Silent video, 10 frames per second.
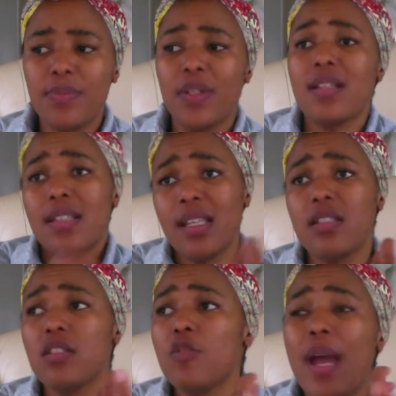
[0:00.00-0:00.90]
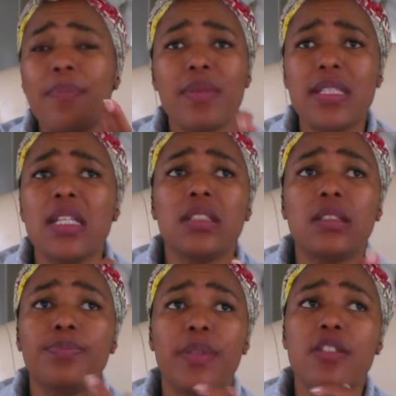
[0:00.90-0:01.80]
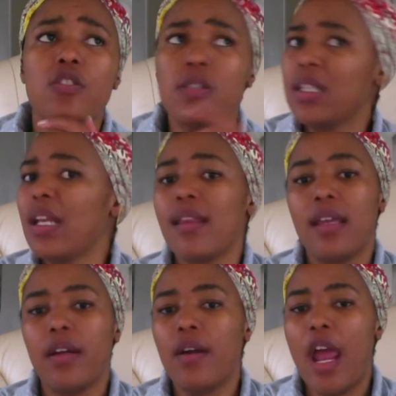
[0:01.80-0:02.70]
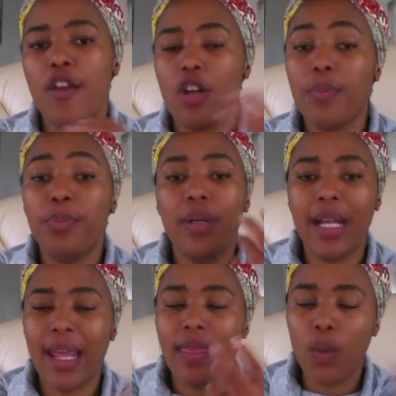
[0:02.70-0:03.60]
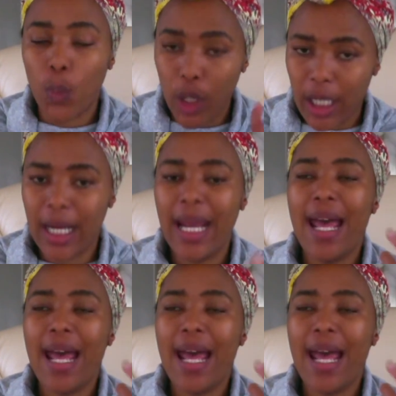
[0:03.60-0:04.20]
Because yes, you might be single, but you're sitting there and you're not putting in the work